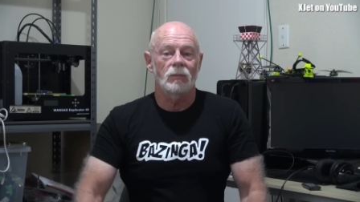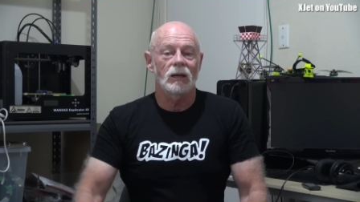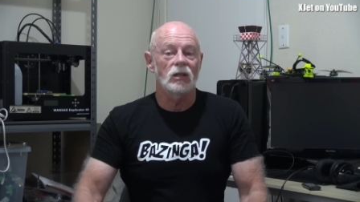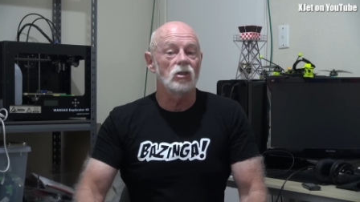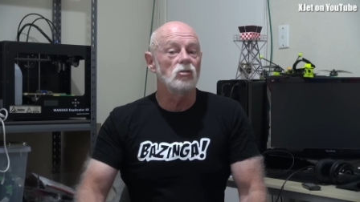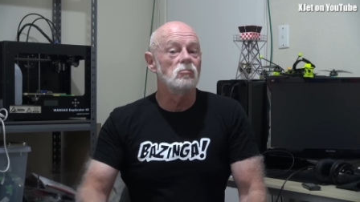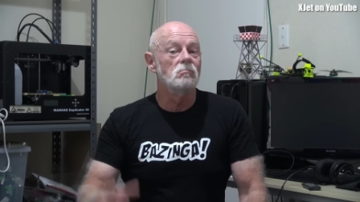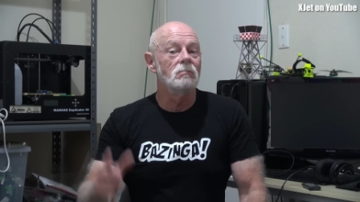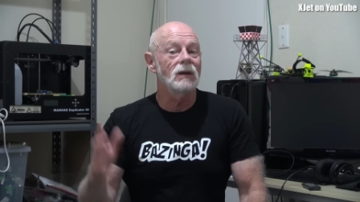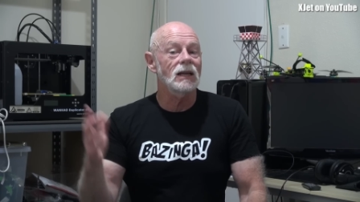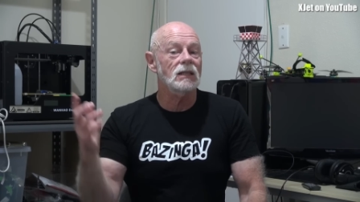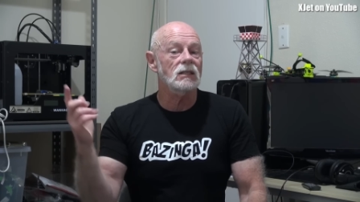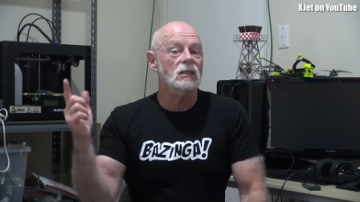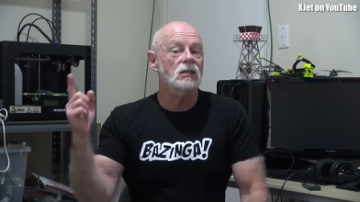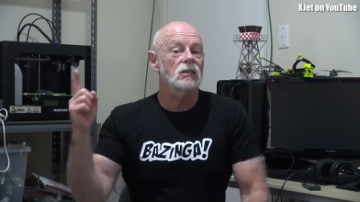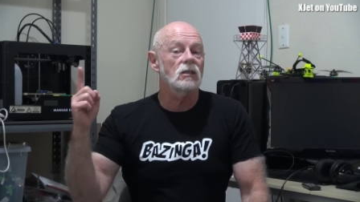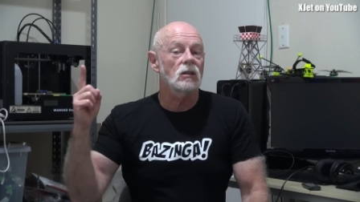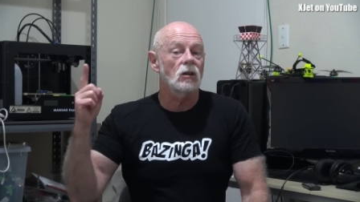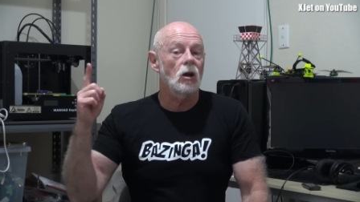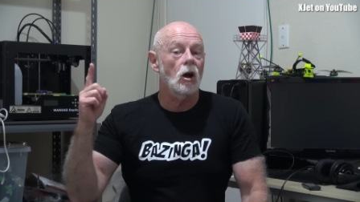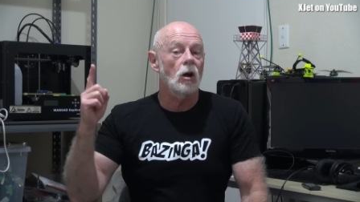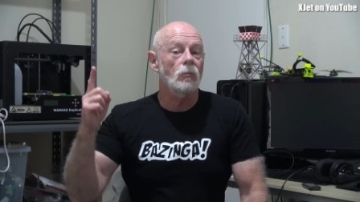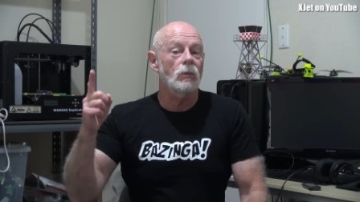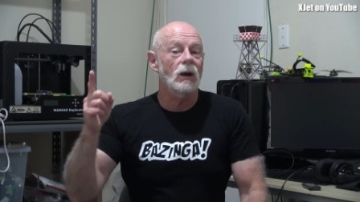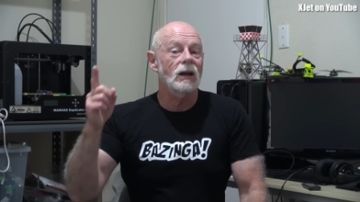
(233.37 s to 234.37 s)
but you must
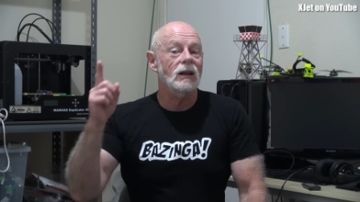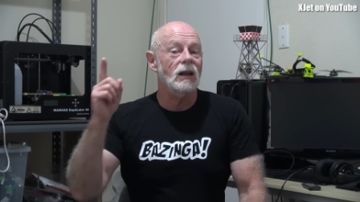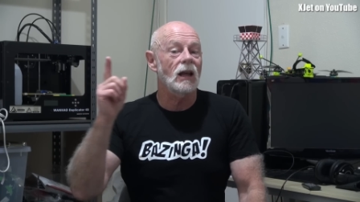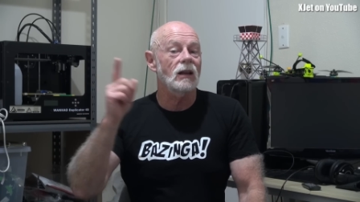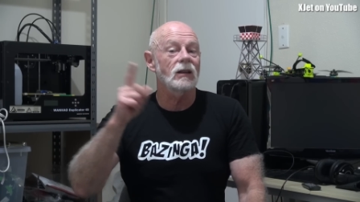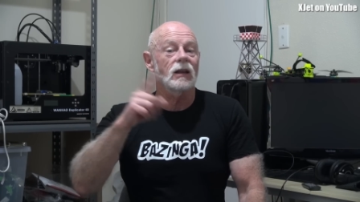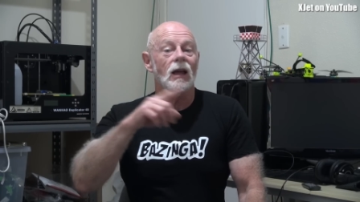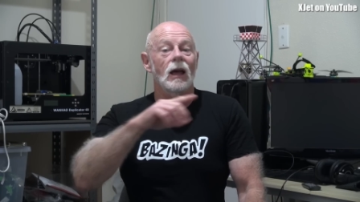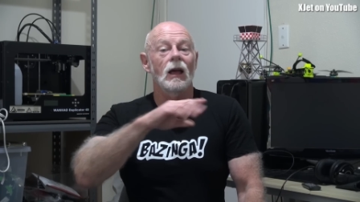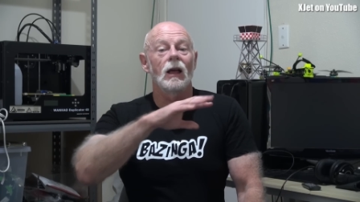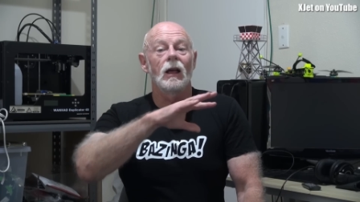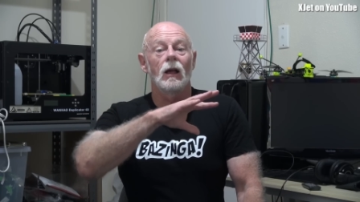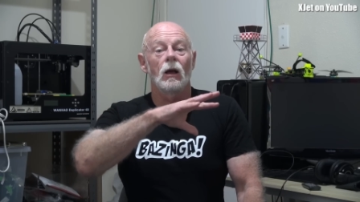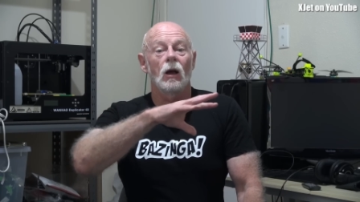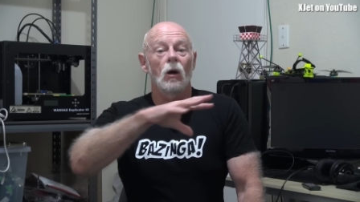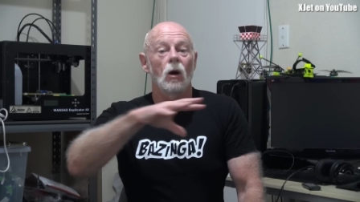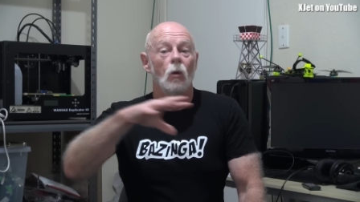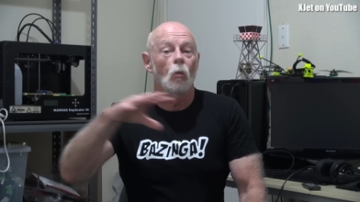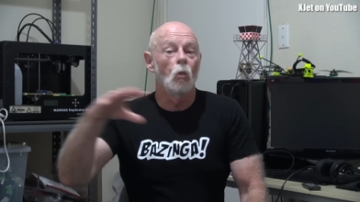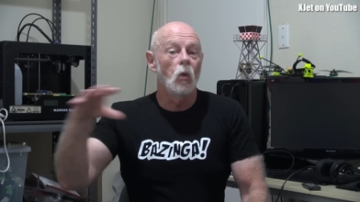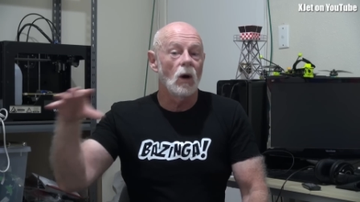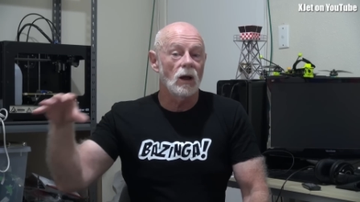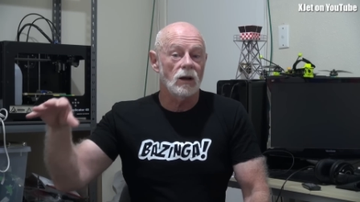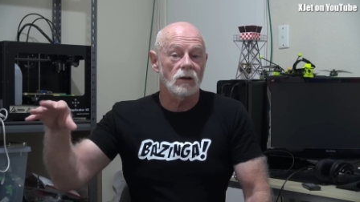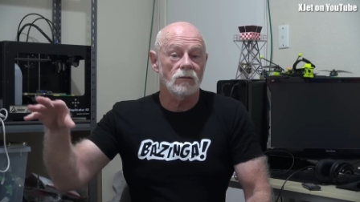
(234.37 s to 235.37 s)
operate under
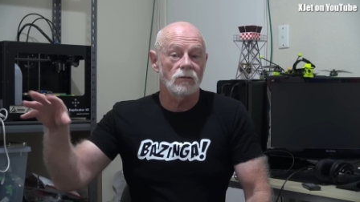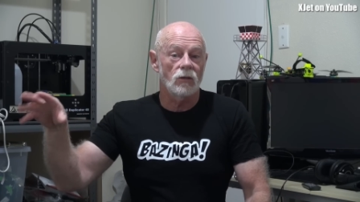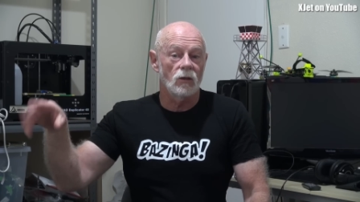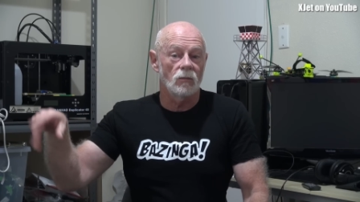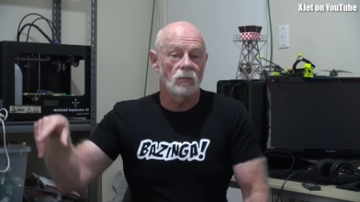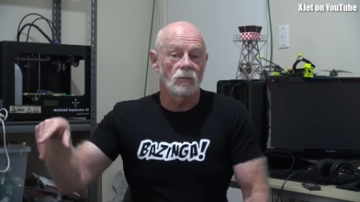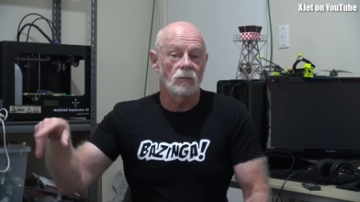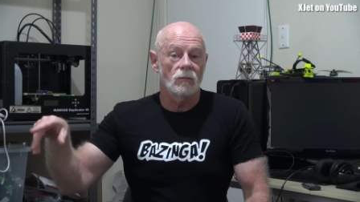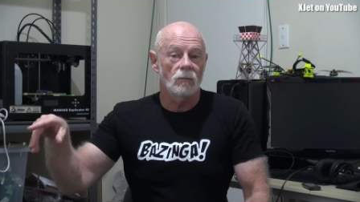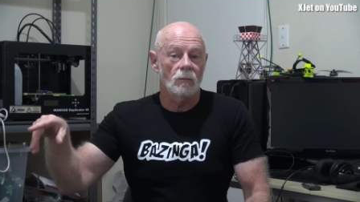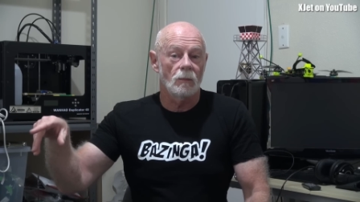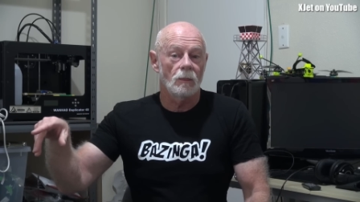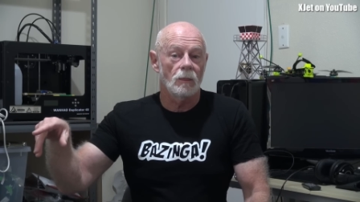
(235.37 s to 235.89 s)
one of them.